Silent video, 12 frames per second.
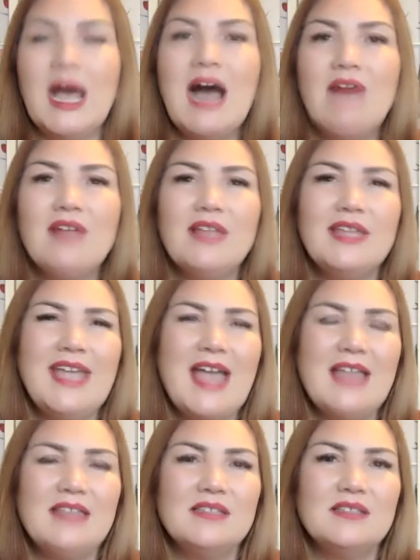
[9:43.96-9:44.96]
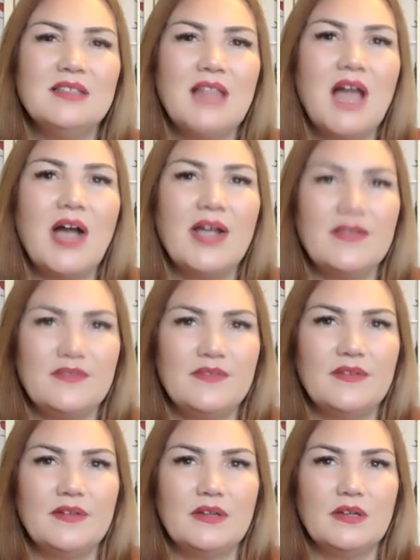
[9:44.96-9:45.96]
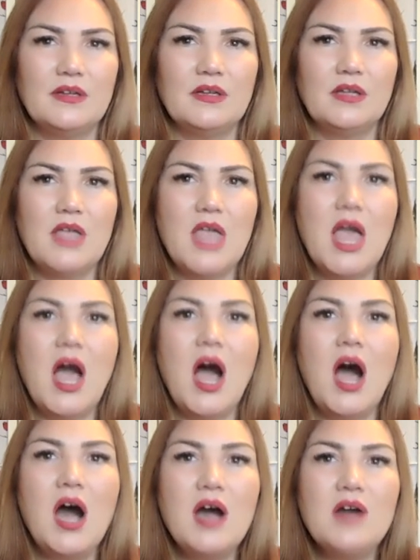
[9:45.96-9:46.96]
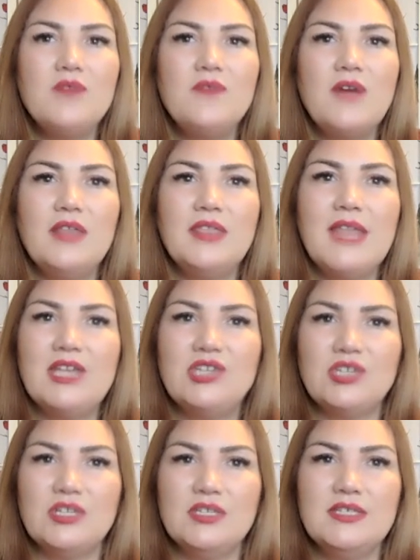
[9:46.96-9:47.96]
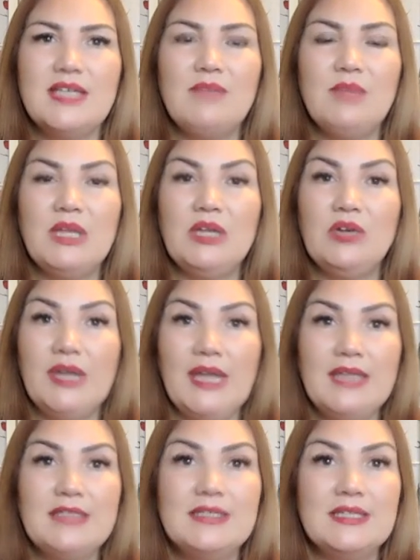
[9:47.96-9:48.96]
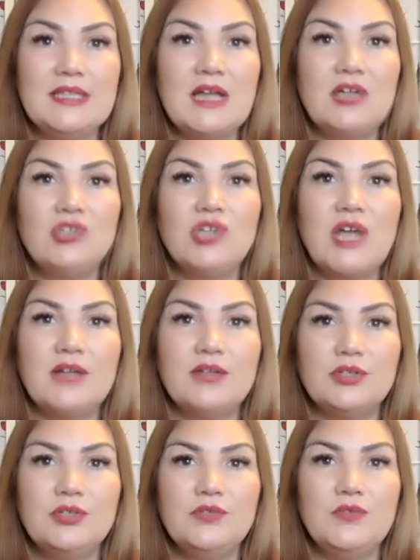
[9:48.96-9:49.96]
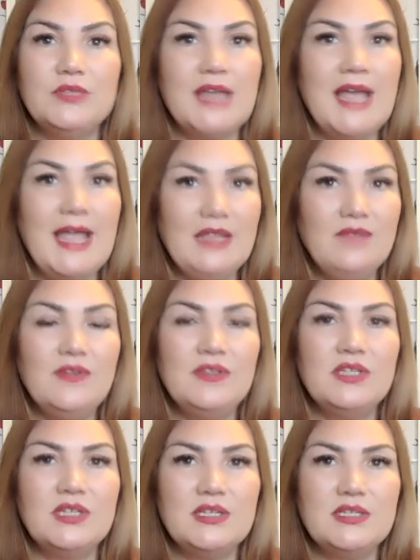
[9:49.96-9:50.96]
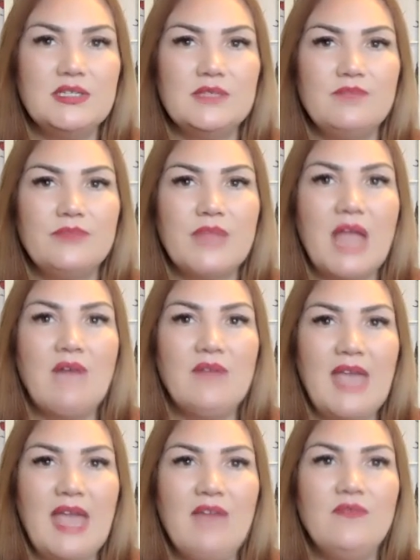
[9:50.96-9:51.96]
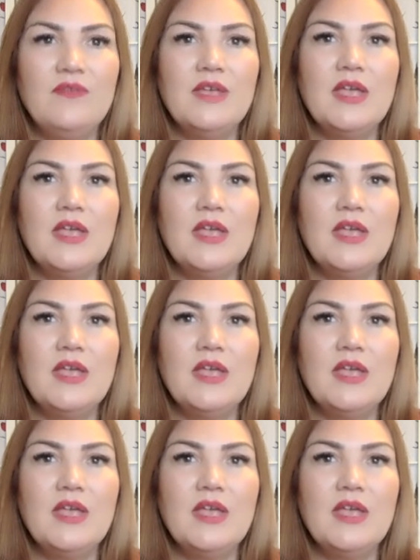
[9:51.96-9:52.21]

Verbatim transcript: how can they handle life our foundations have been created in our childhood without any filters and we have